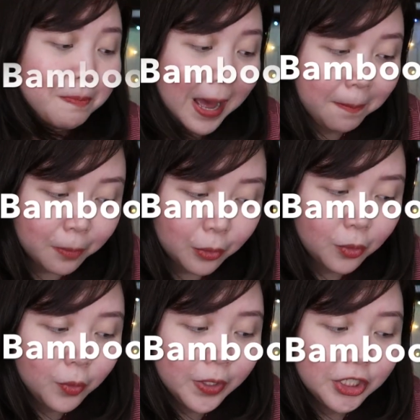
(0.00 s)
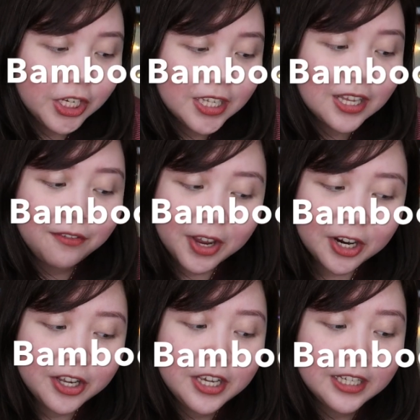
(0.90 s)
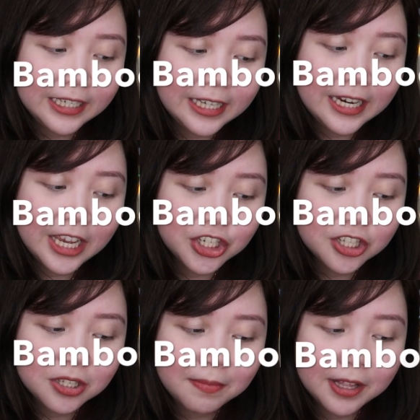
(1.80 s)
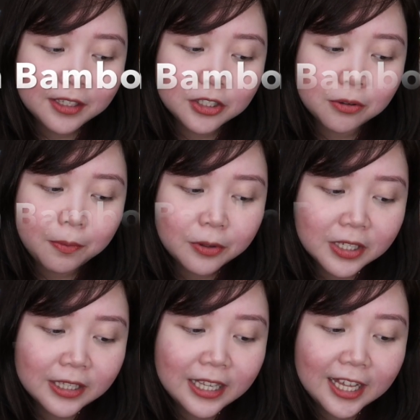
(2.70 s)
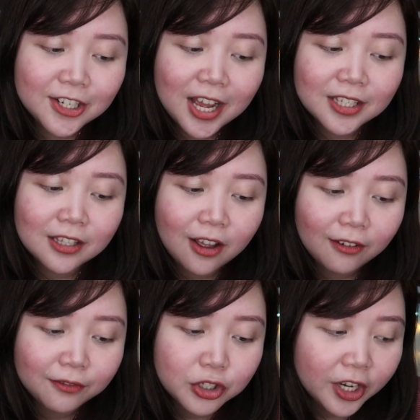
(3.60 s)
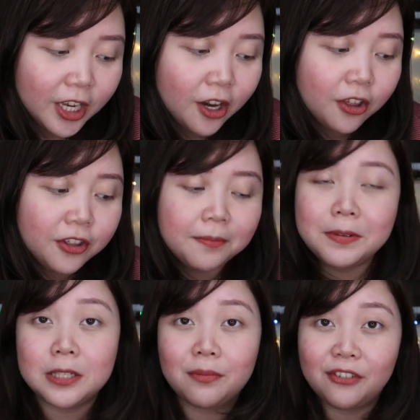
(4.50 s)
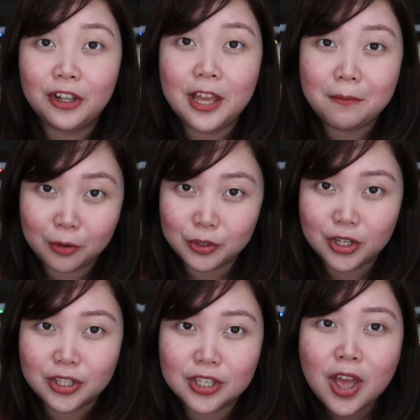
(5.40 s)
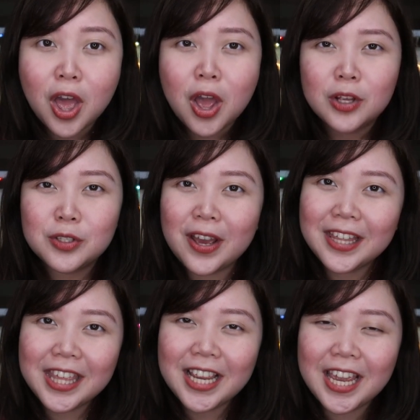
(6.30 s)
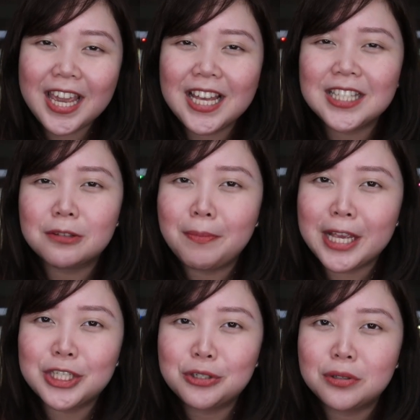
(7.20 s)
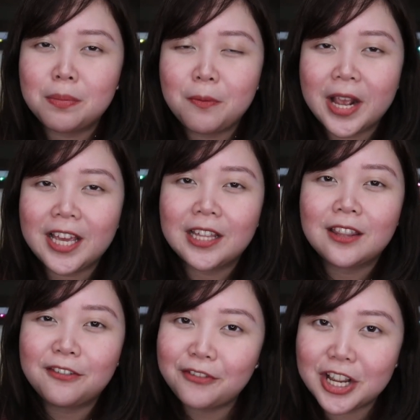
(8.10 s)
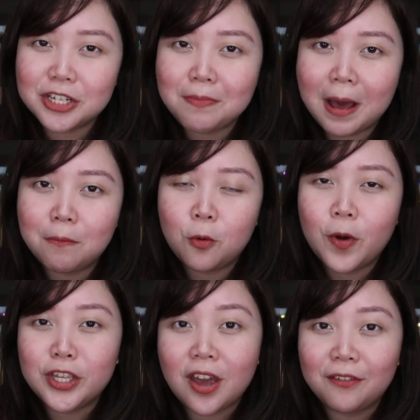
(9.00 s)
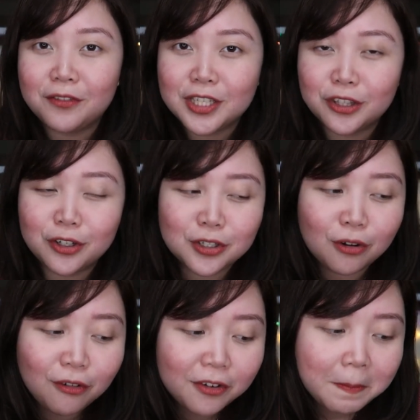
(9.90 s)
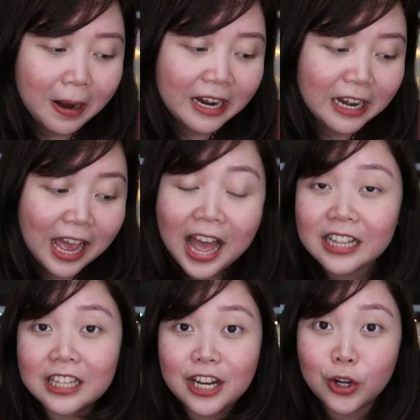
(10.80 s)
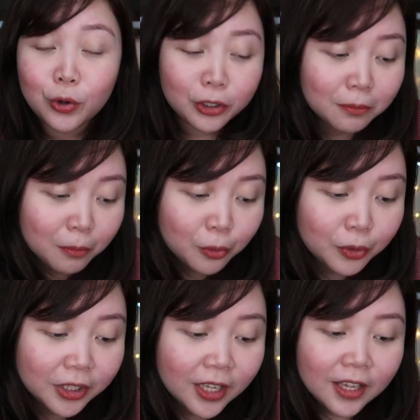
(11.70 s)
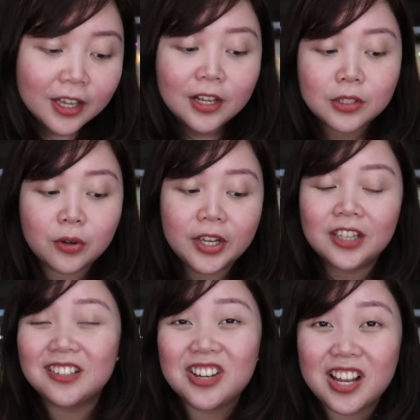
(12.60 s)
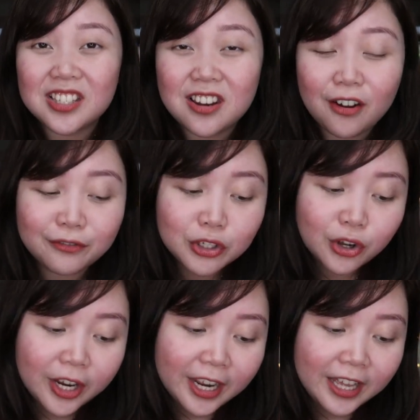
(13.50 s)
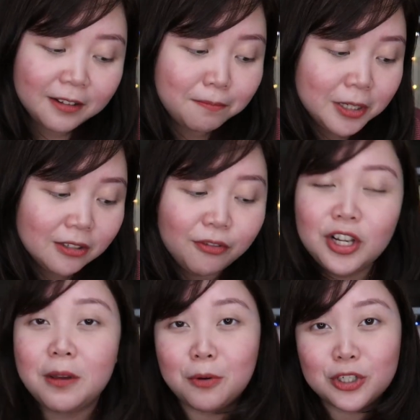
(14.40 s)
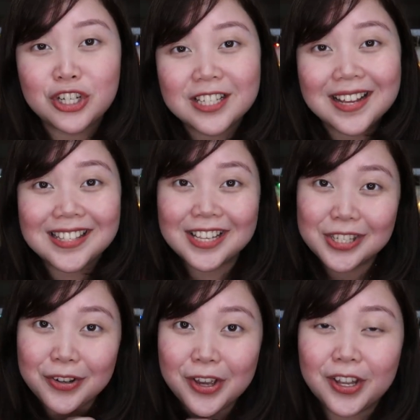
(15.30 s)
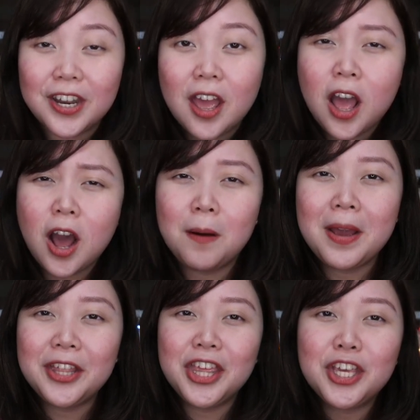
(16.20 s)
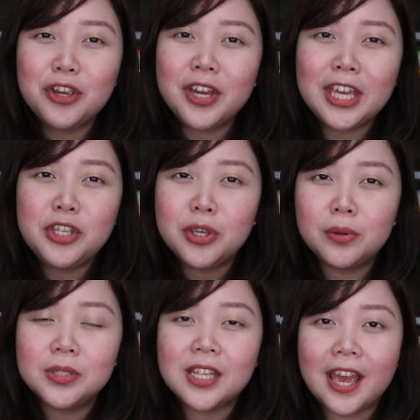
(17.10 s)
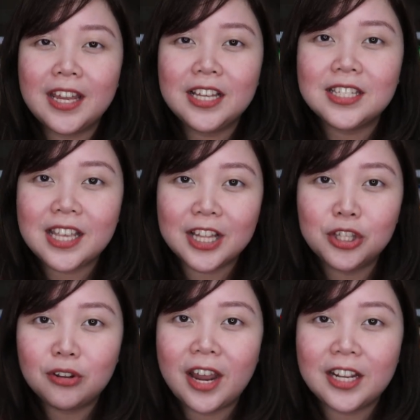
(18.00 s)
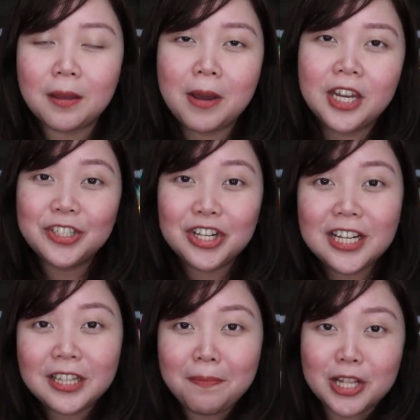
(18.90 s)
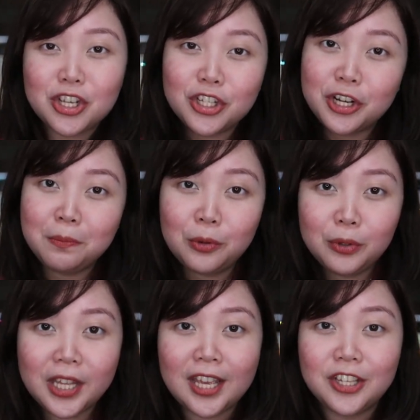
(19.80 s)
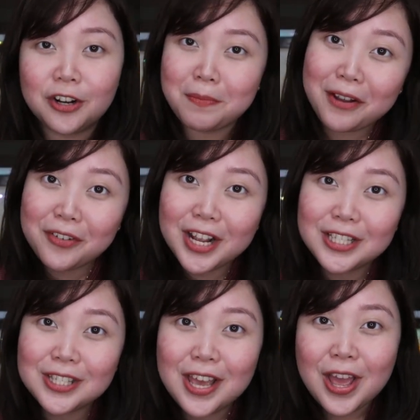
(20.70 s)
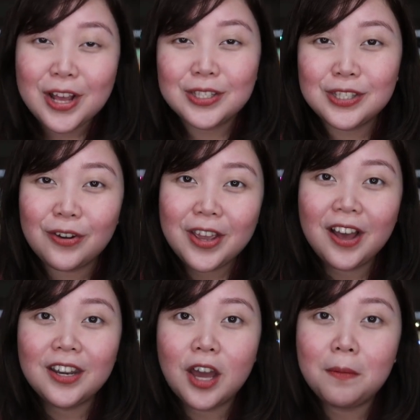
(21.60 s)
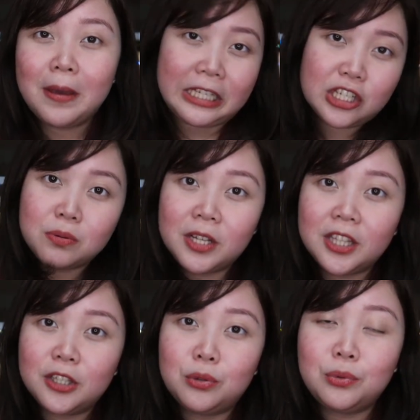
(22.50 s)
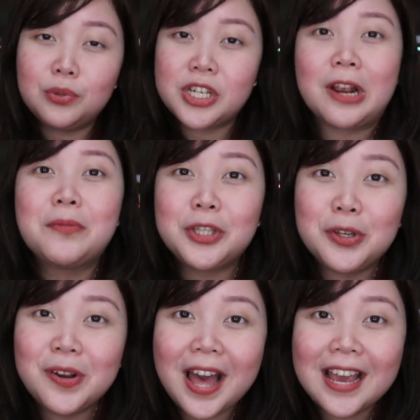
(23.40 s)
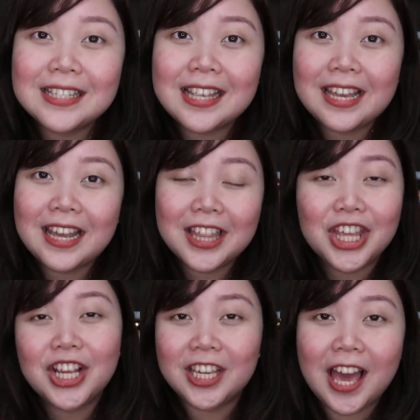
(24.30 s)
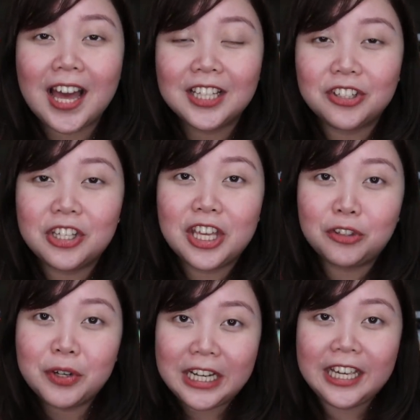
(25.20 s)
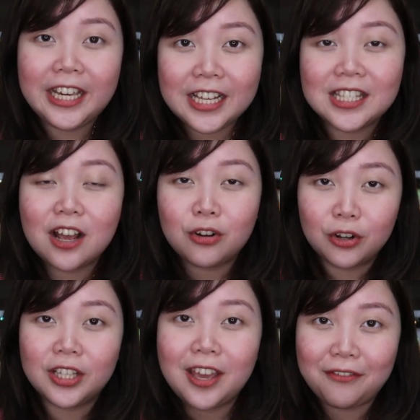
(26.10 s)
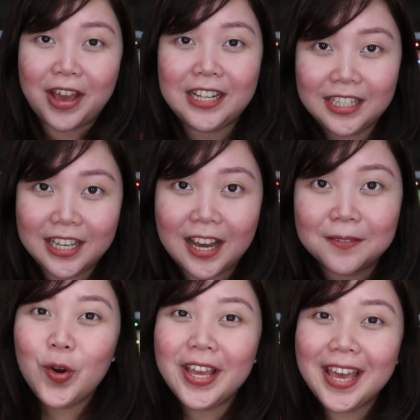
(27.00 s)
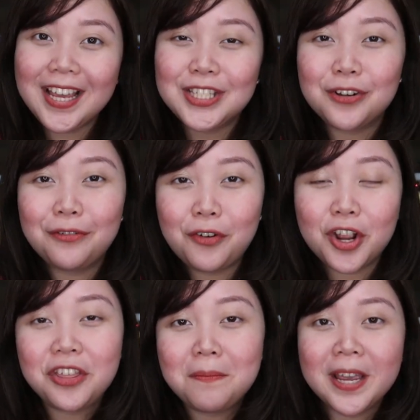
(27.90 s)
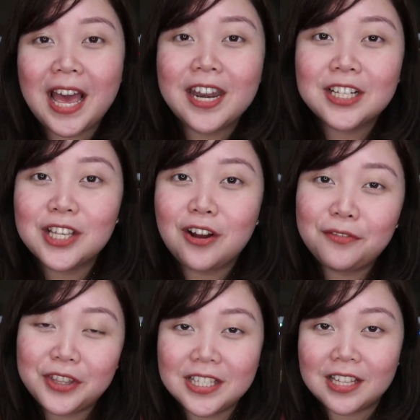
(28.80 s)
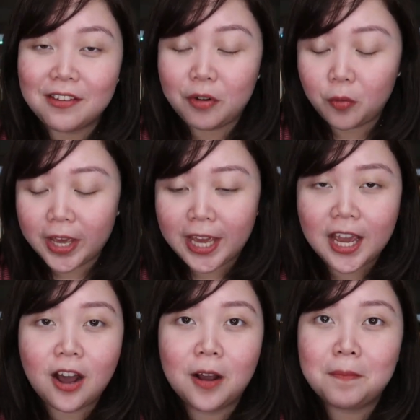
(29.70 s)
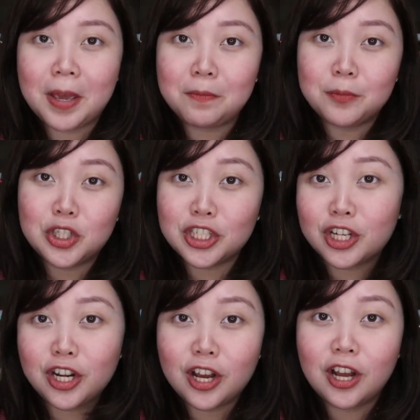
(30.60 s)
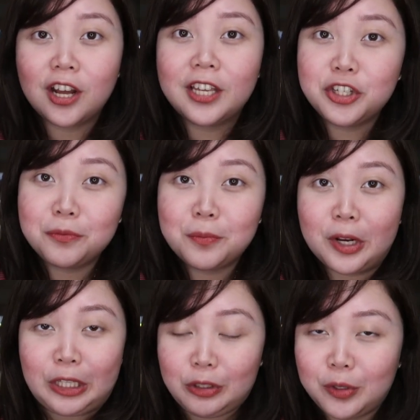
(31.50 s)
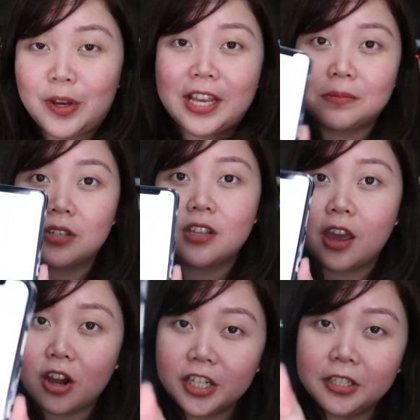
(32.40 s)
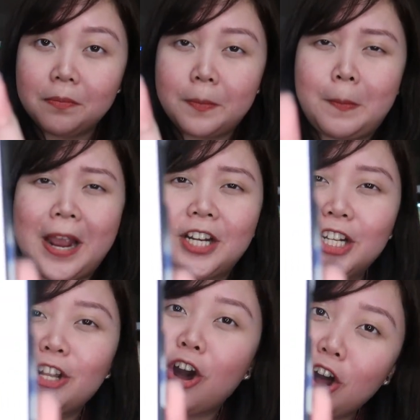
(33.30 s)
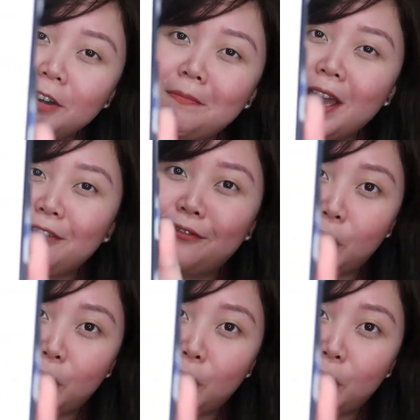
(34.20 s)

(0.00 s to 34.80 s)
bamboo, which is a very clean Asian smell that supposedly attracts love, joy, and other peaceful emotions. So I think it's best to spray the fresh bamboo when you have visitors over para lahat in a good mood. So it attracts love, joy, and peaceful emotions kasi. So yun, I think you can use any scent you like naman. It really depends on your mood and your preference. So yun, I just wanted to share with you guys and I think, yeah, it really is a good gift idea. Okay, so for the mechanics of this giveaway, I'm just gonna enumerate to you guys because I already prepared it on my